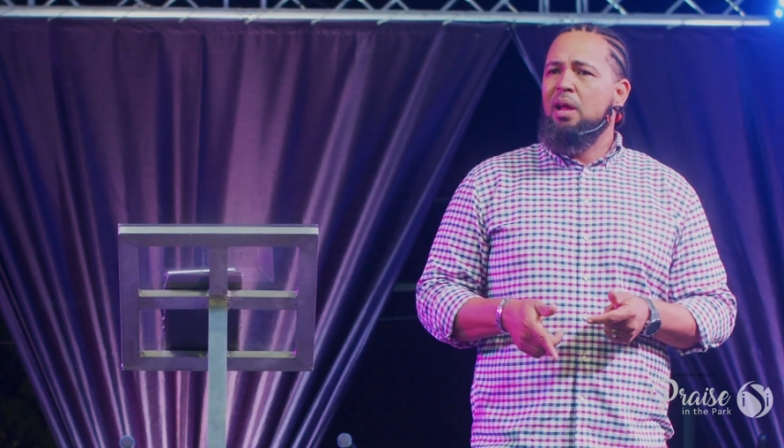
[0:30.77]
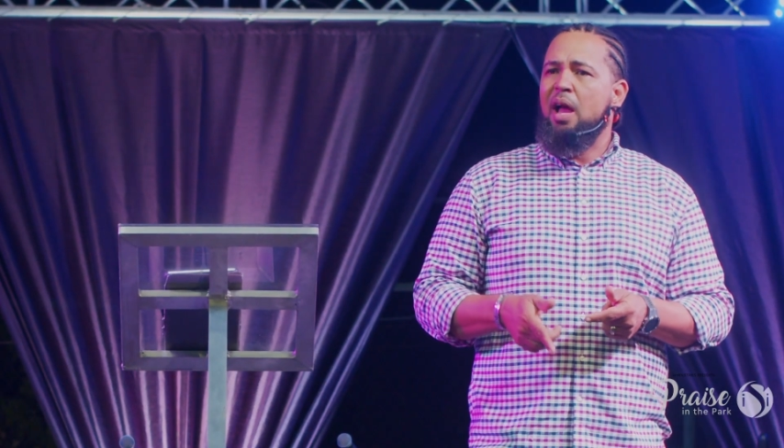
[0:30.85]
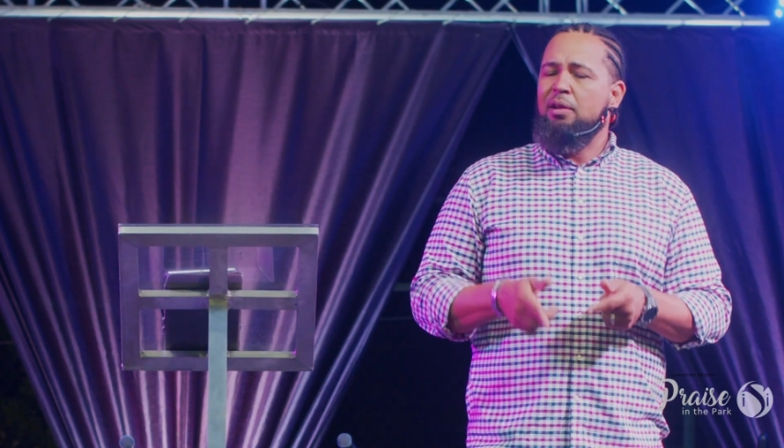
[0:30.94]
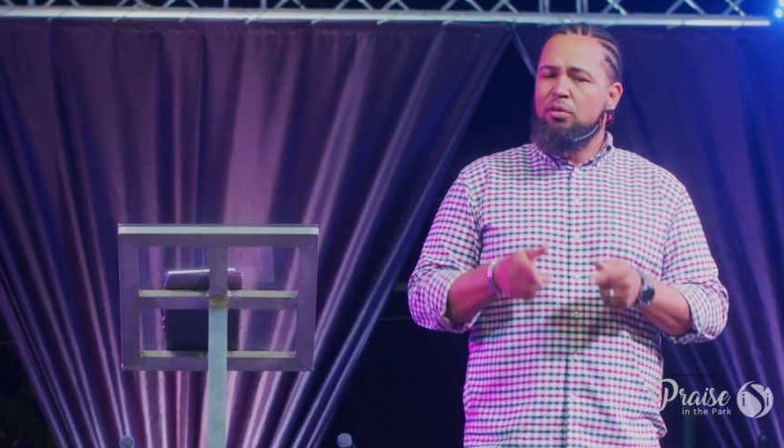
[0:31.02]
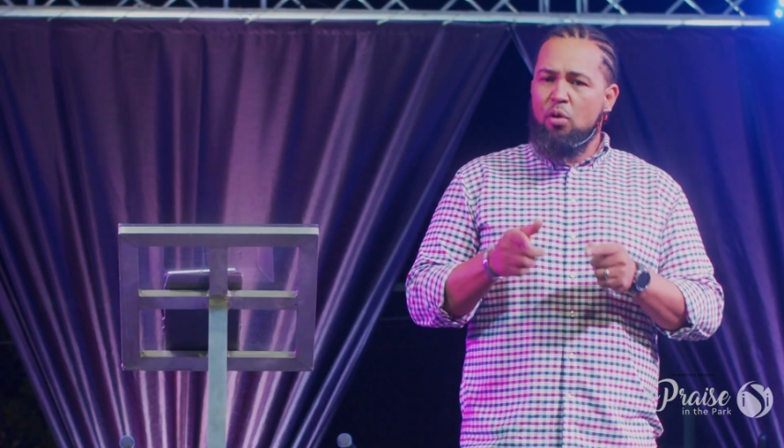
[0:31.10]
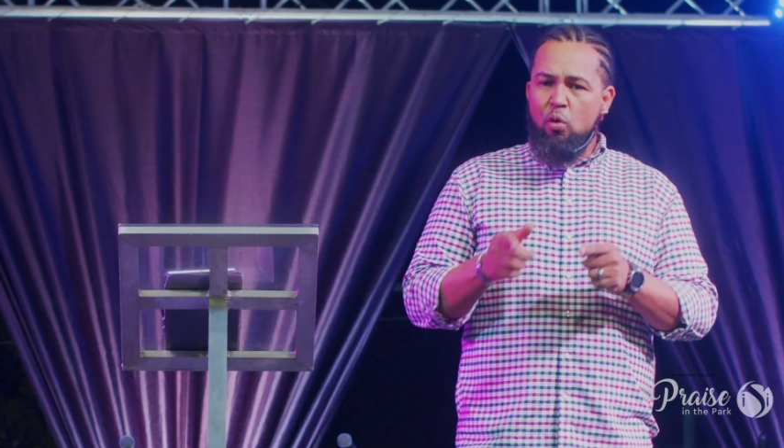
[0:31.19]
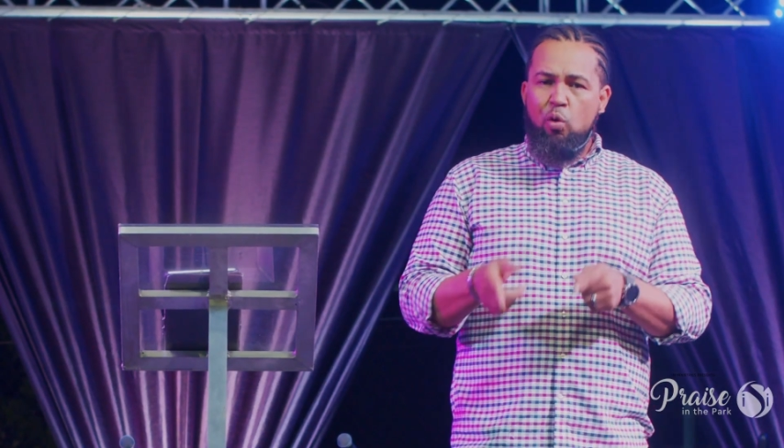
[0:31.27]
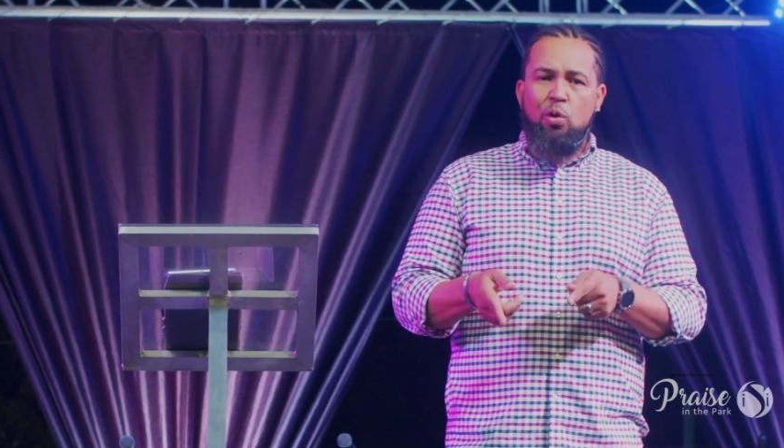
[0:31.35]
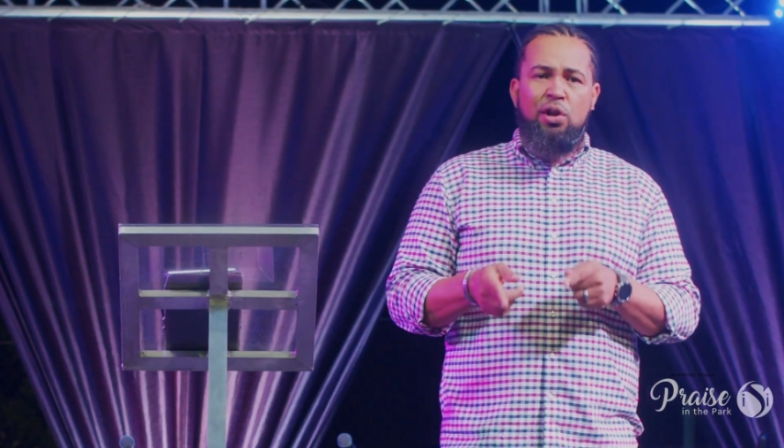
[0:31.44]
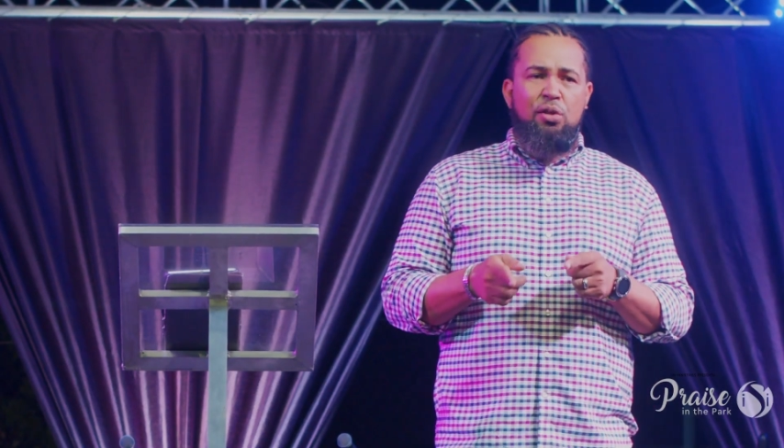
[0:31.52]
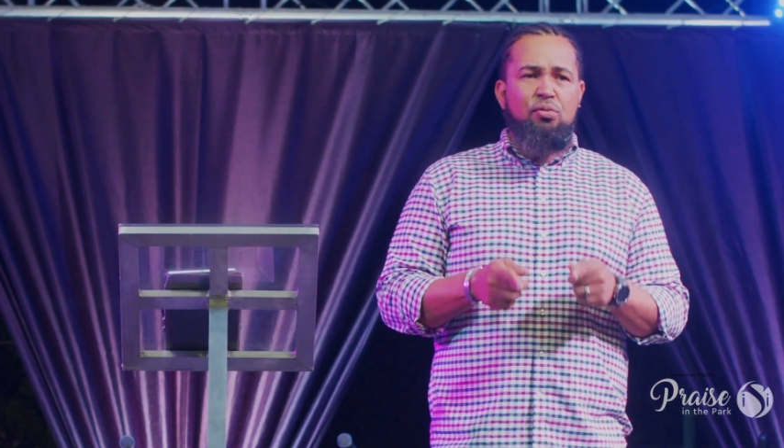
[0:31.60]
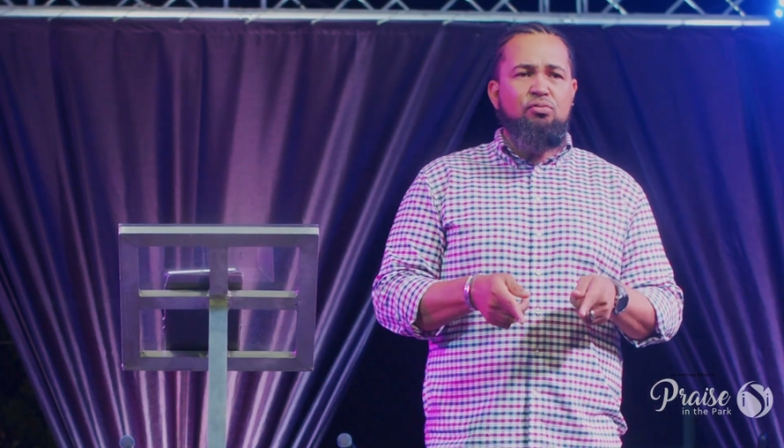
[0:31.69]
And
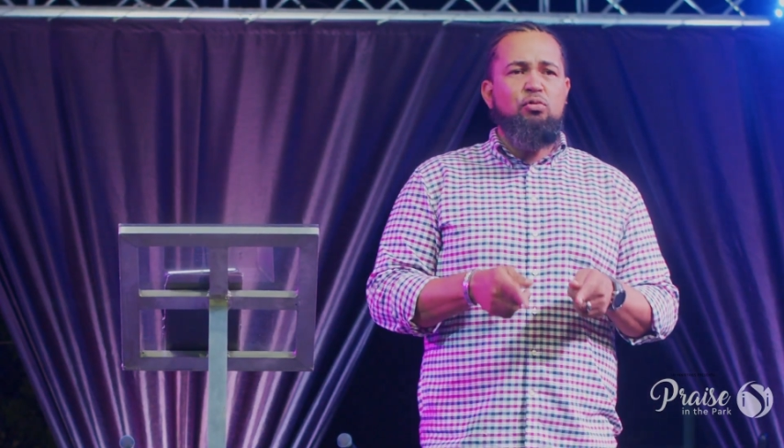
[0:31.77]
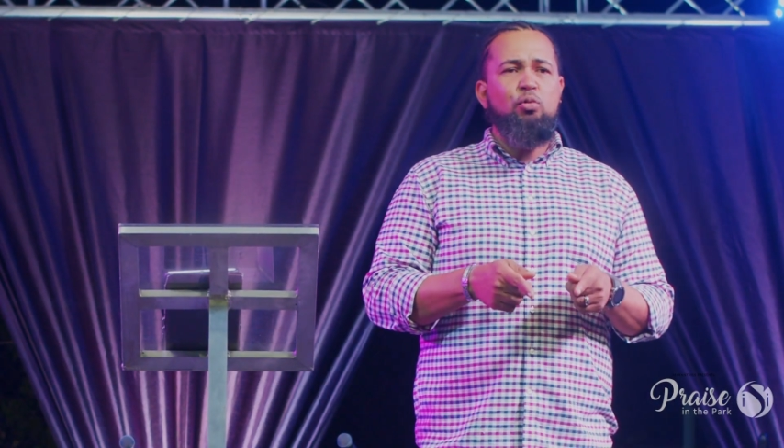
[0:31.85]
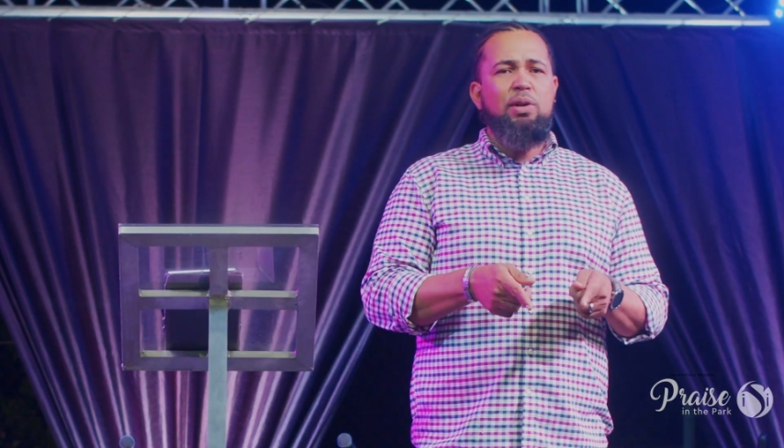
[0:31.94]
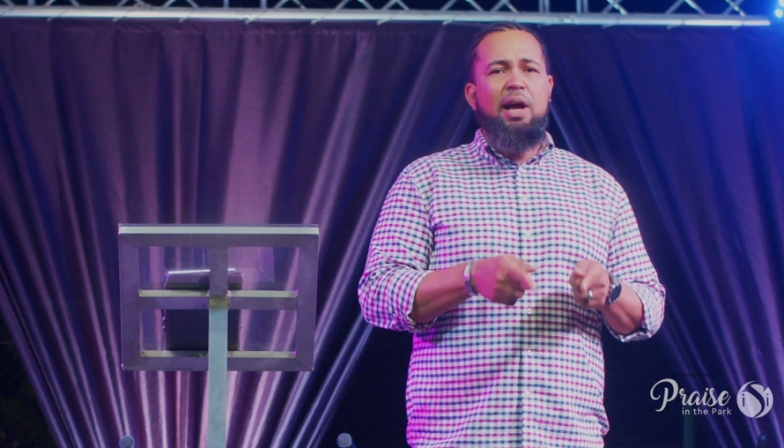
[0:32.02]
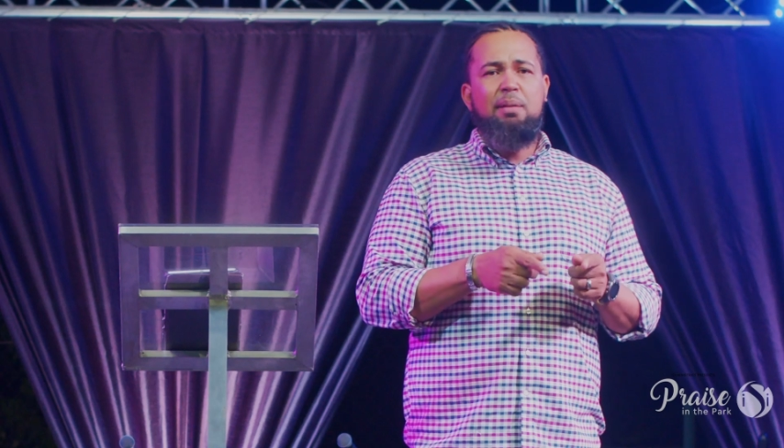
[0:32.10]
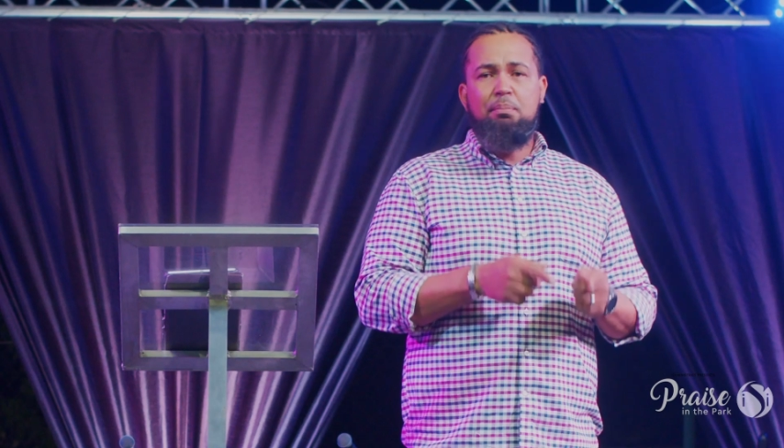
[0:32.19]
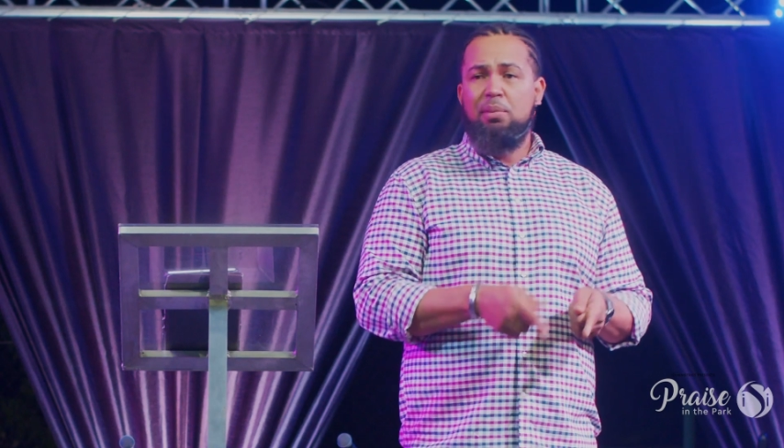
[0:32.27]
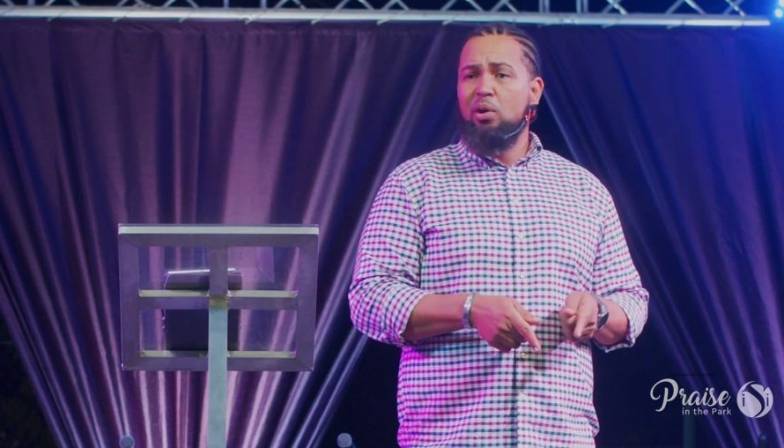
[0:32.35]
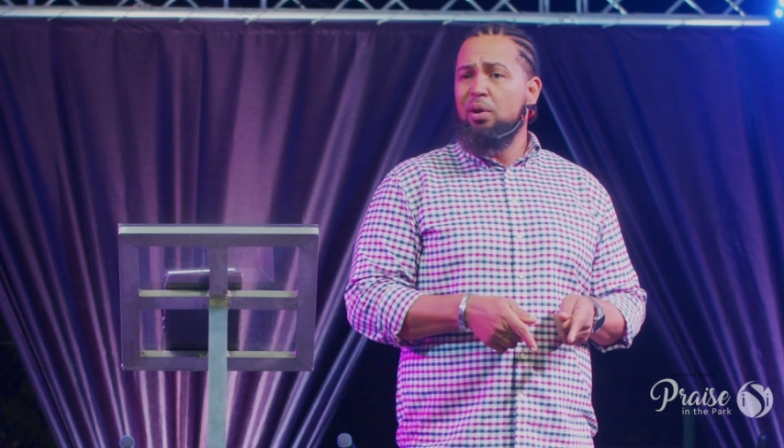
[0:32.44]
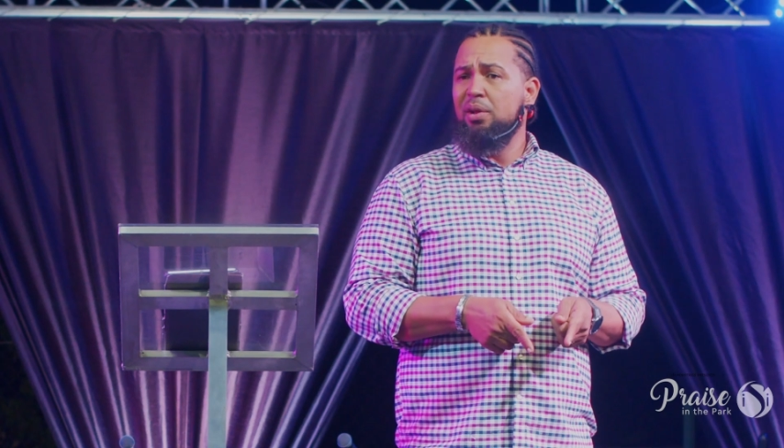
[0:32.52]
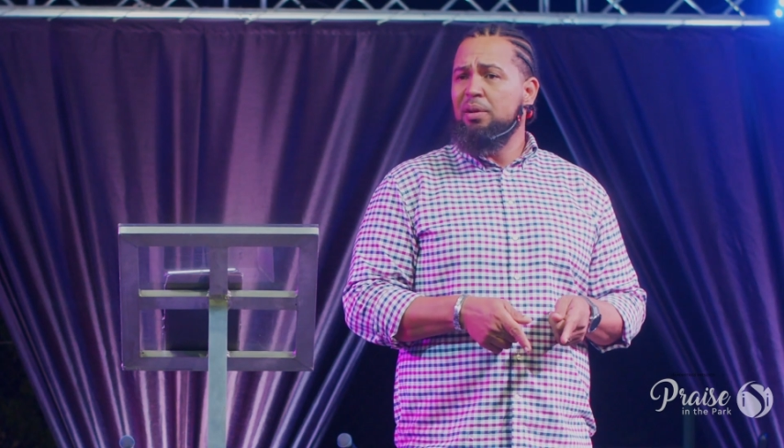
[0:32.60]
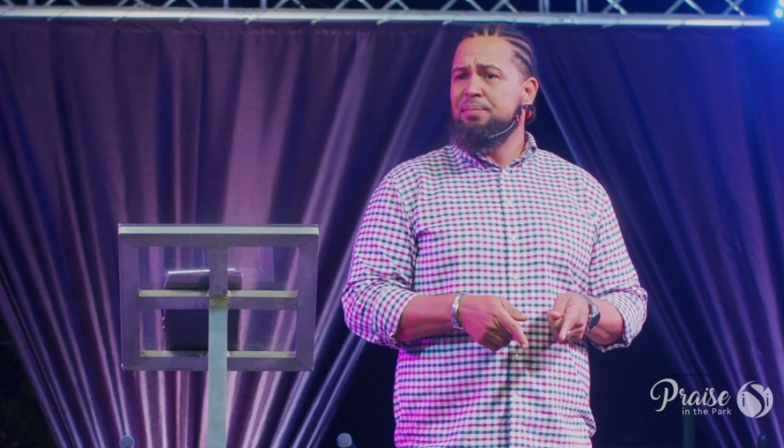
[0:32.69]
only through that
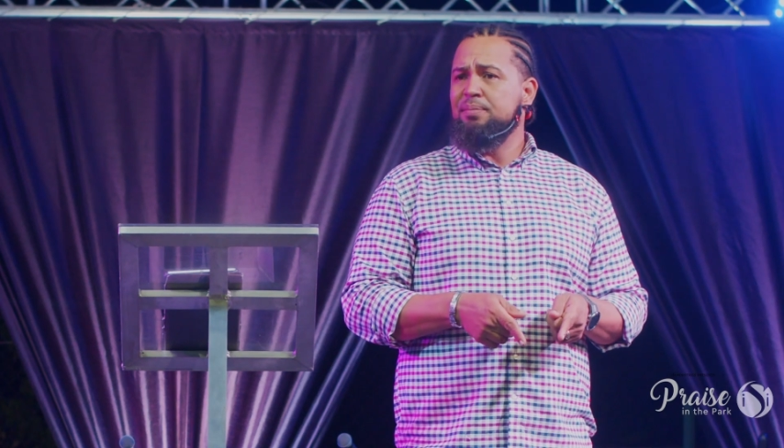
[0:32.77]
blood